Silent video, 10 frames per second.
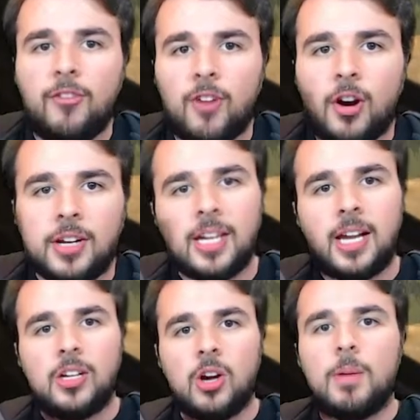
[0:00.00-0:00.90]
far can
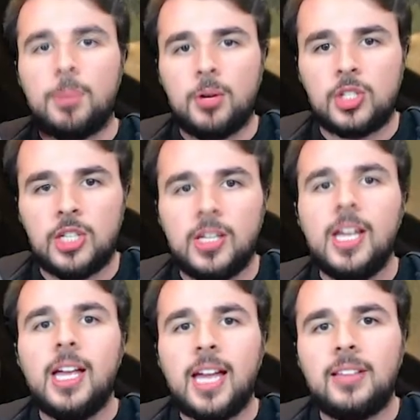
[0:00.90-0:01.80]
I go and push it
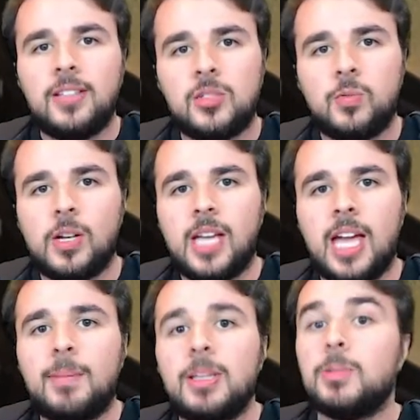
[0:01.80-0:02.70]
in this one
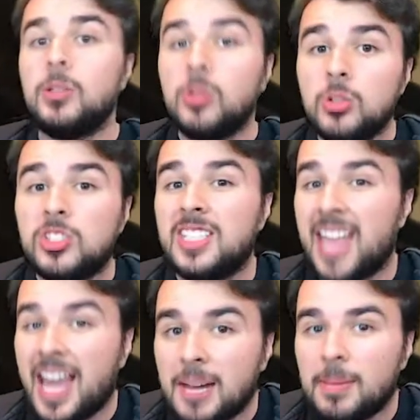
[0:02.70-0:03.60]
game. And to be losing
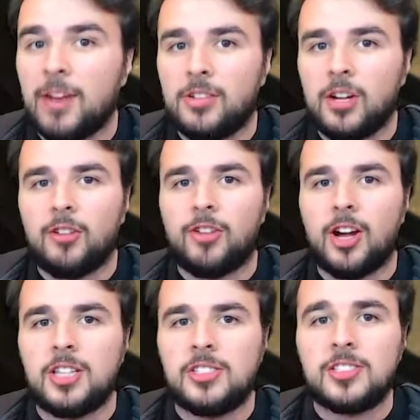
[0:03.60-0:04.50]
that amount of
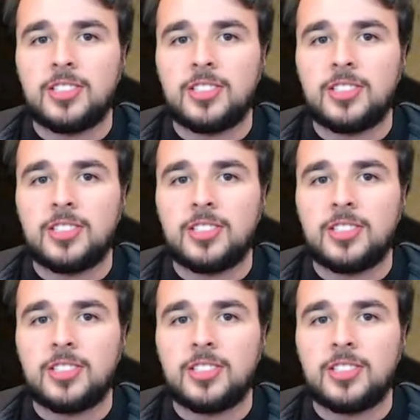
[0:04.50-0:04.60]
gunfights